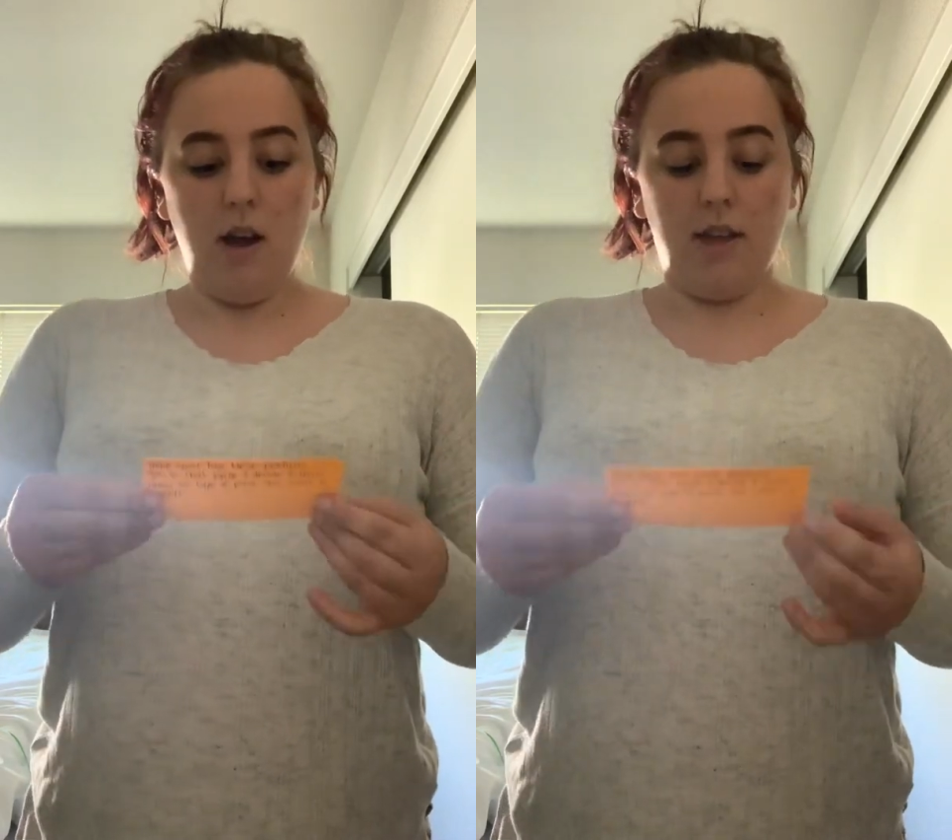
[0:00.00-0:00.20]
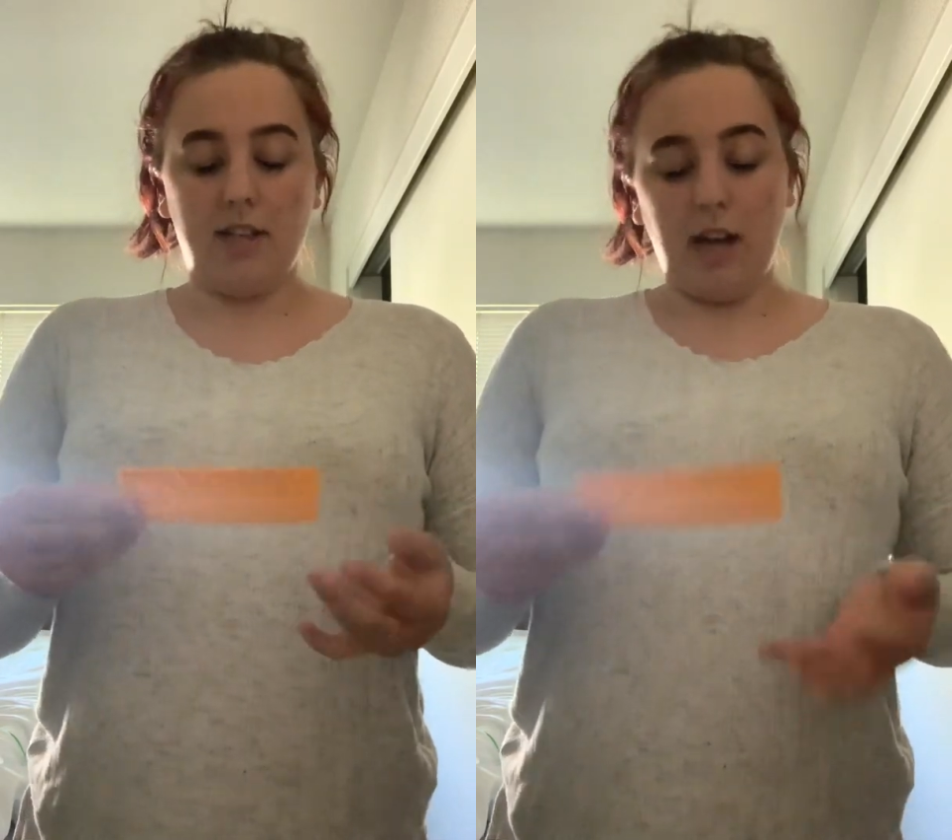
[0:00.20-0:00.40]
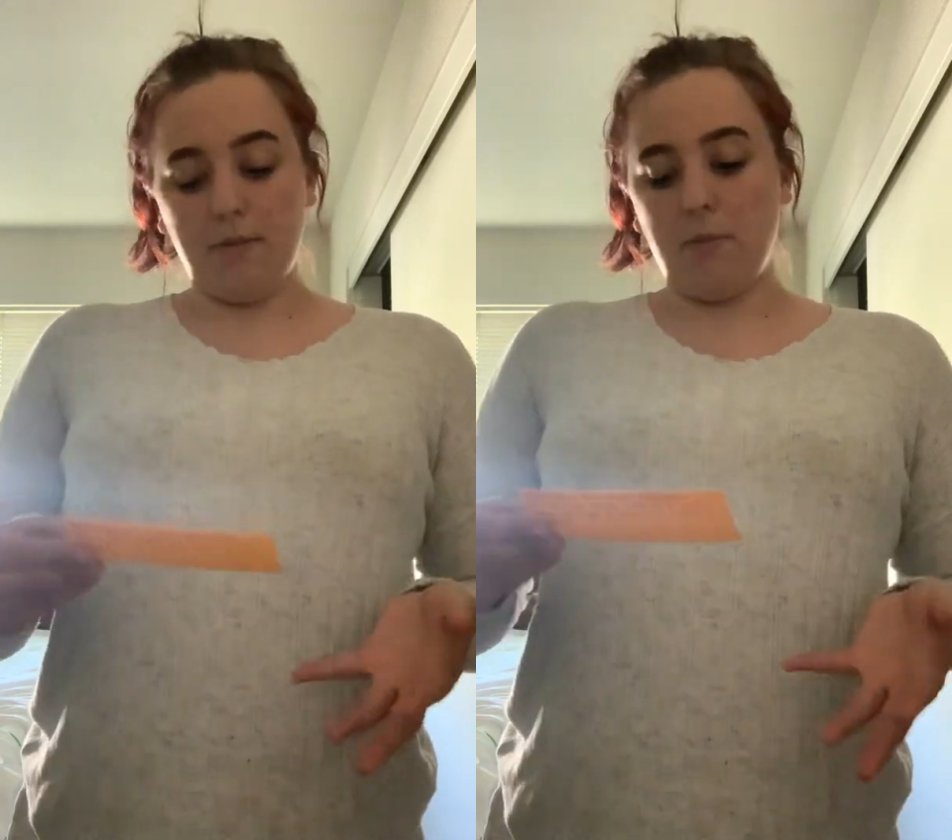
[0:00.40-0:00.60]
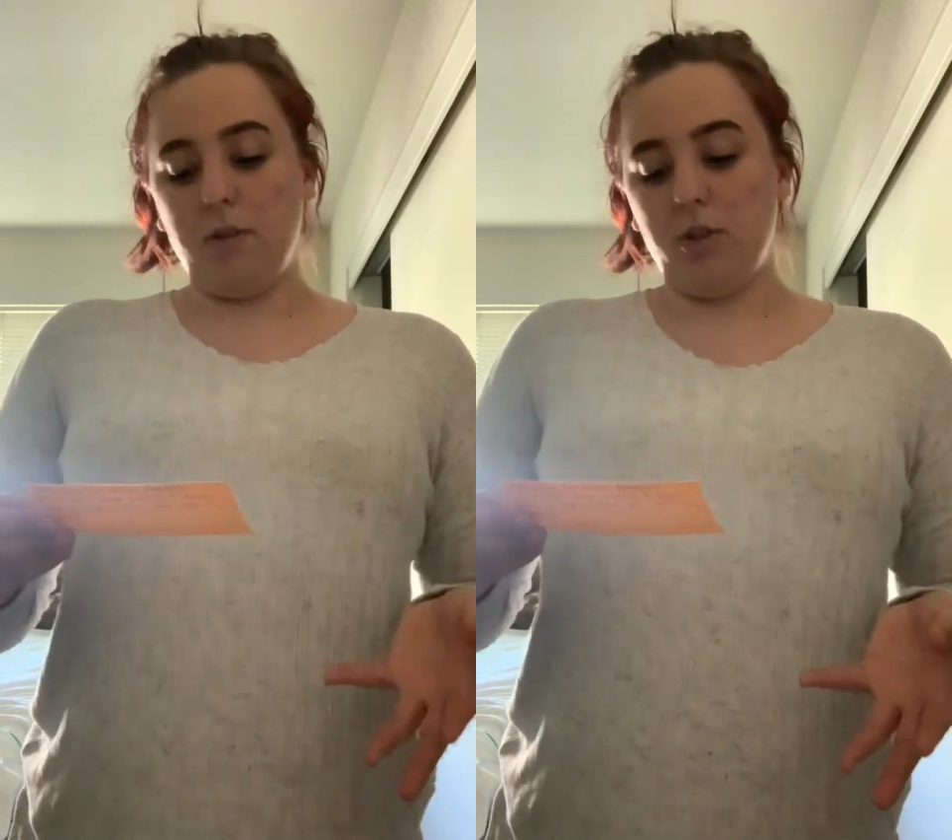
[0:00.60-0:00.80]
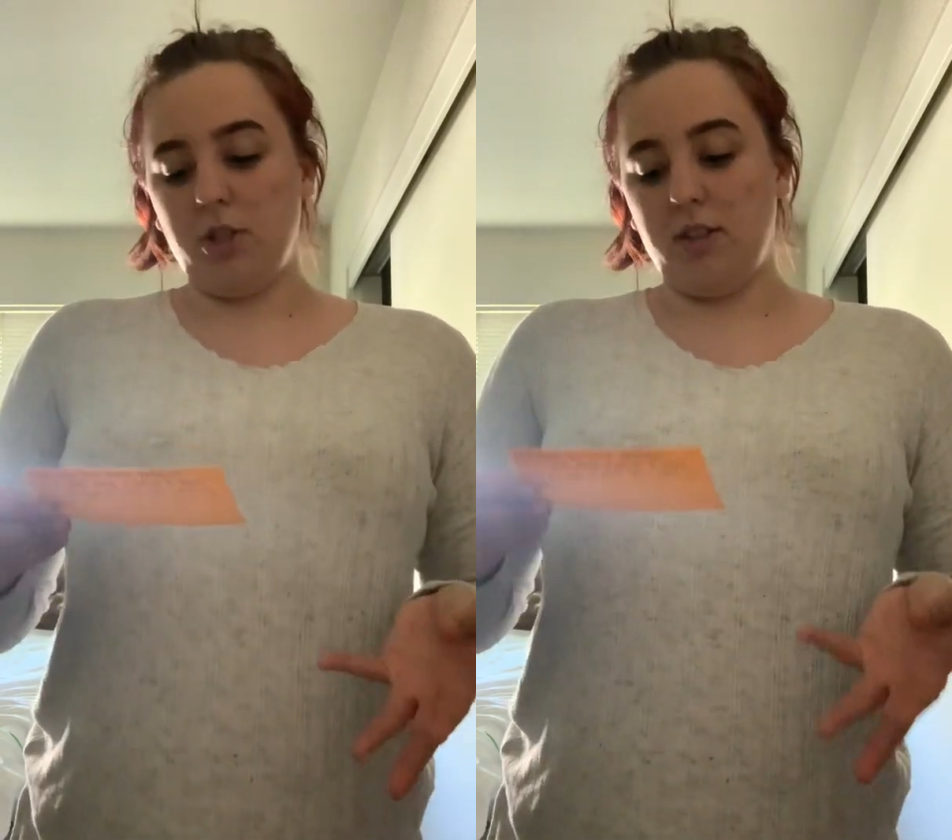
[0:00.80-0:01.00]
And the types of
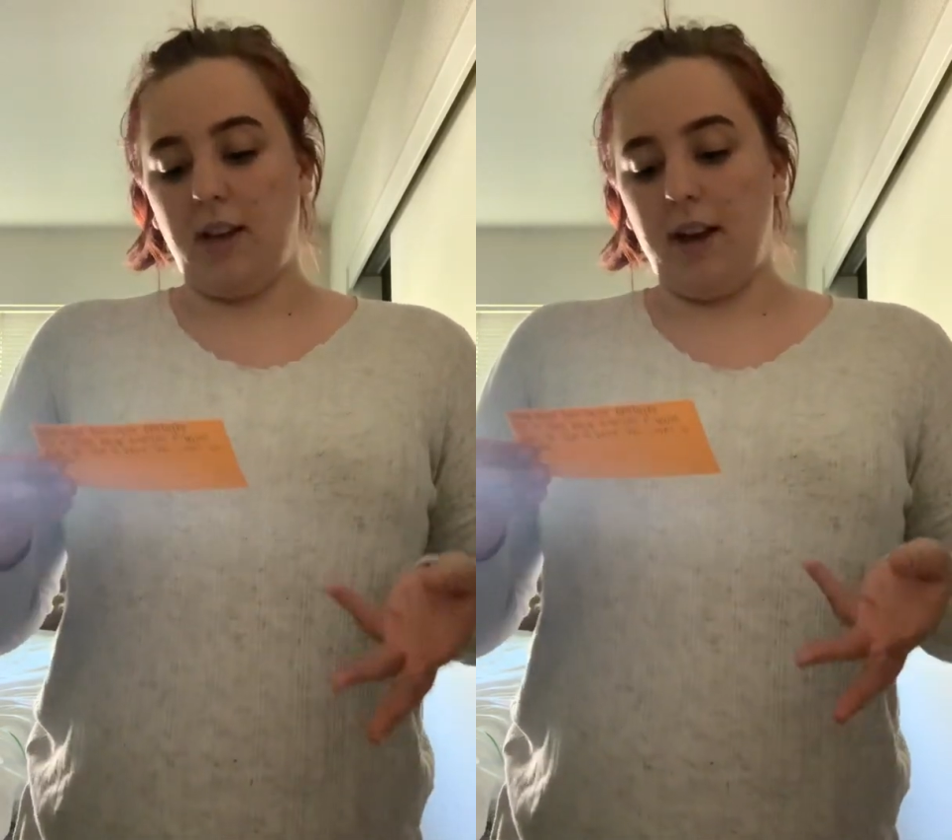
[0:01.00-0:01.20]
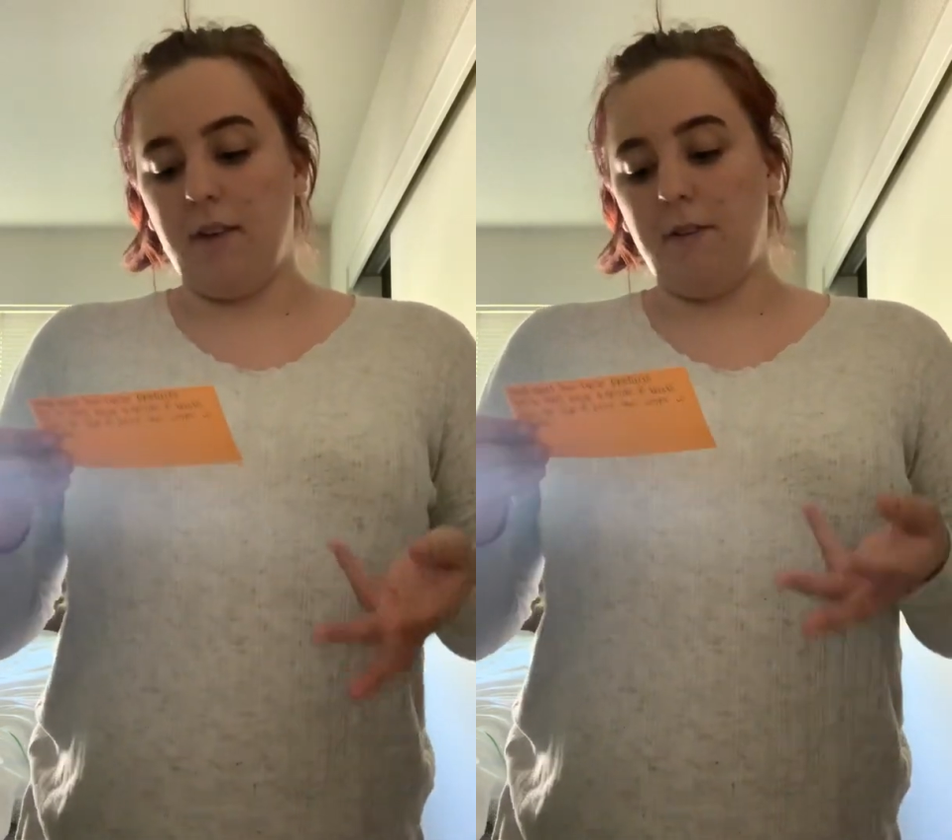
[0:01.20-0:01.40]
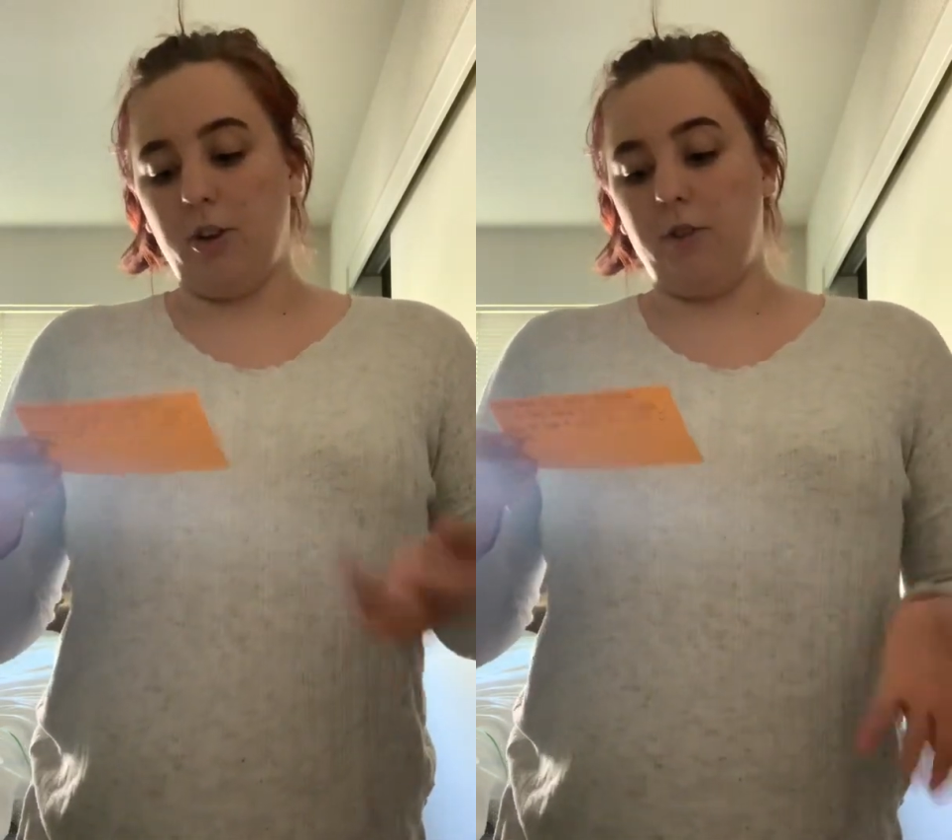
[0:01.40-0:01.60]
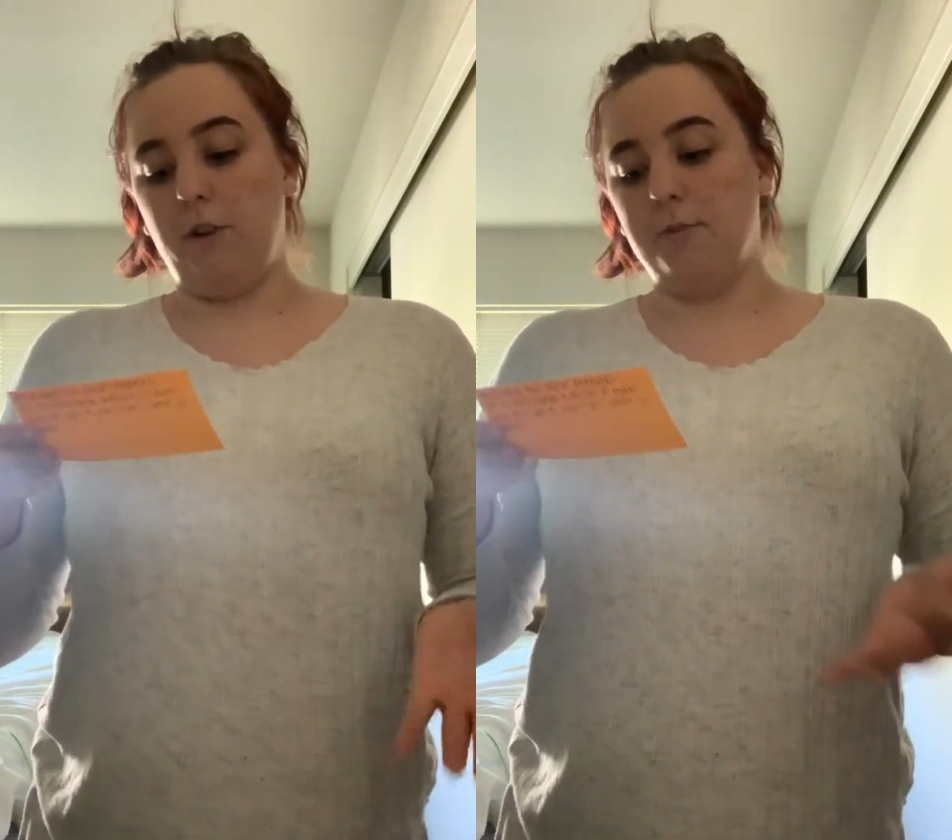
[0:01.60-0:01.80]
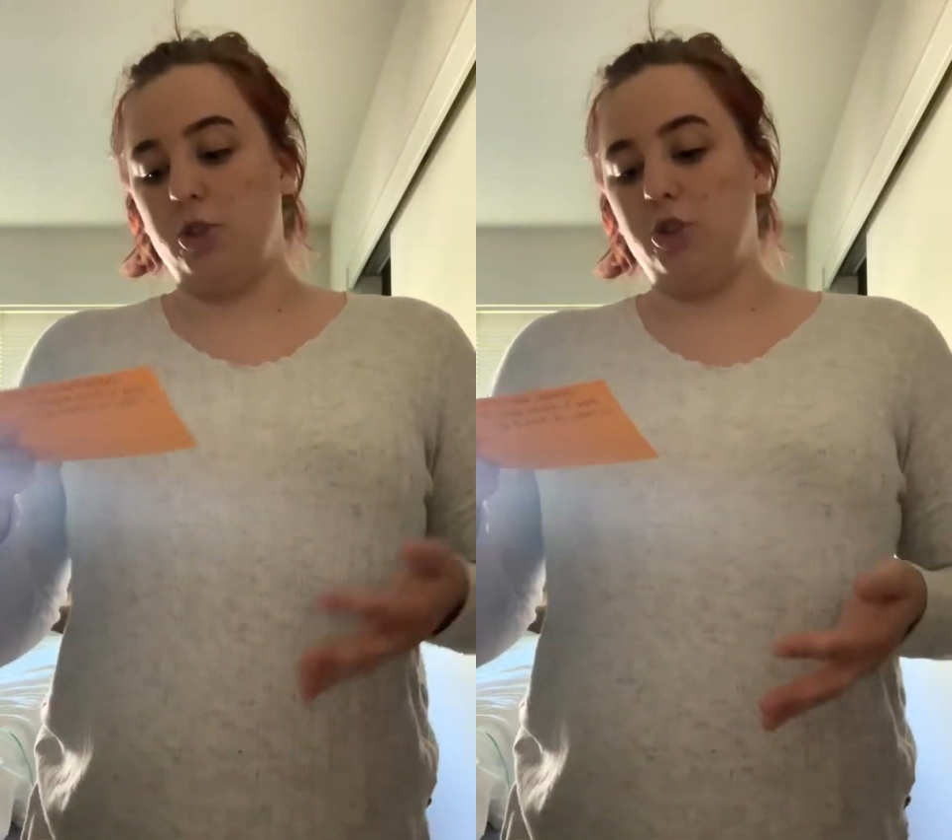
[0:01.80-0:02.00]
pollution that factory
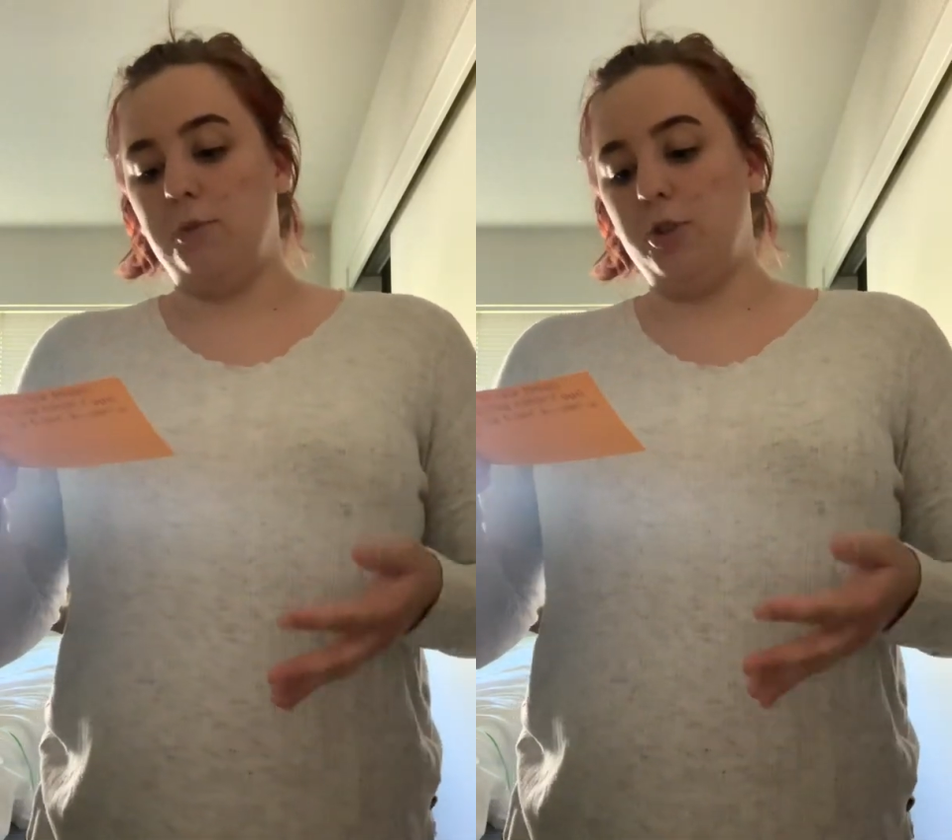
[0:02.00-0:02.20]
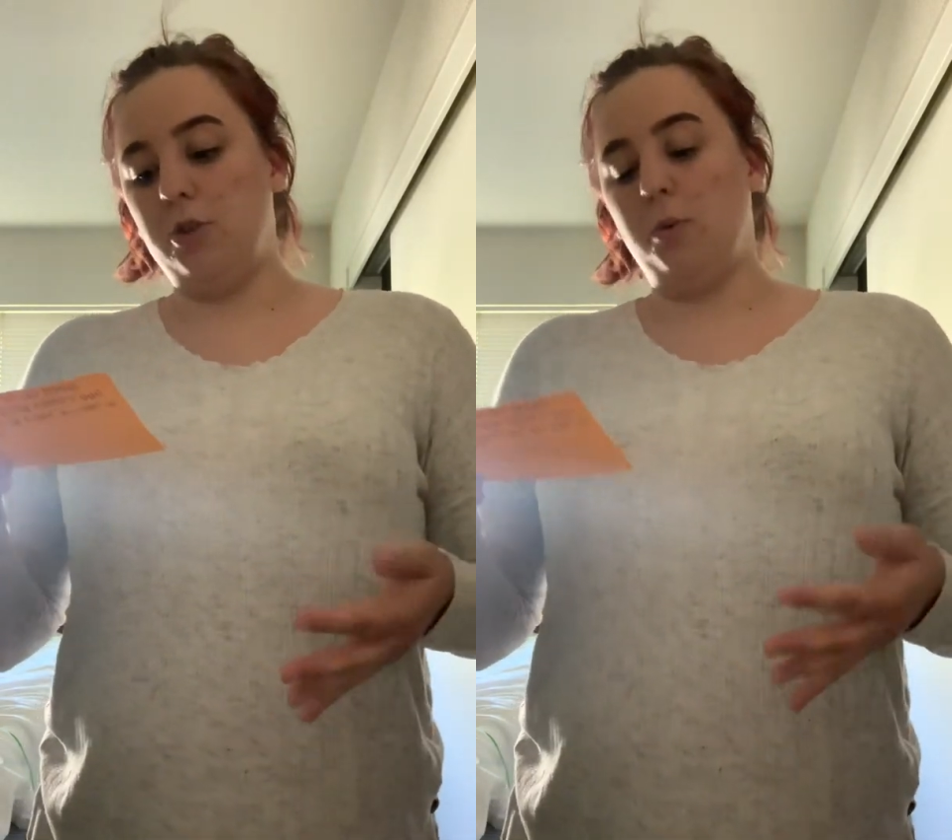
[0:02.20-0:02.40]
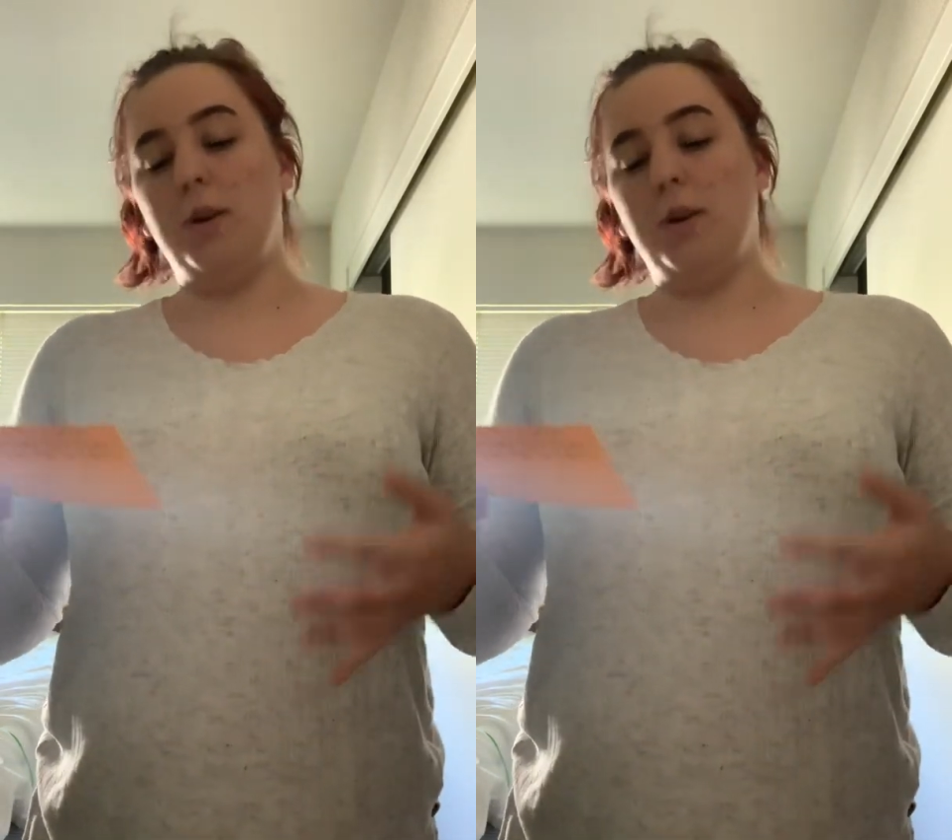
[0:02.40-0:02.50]
farms contribute to,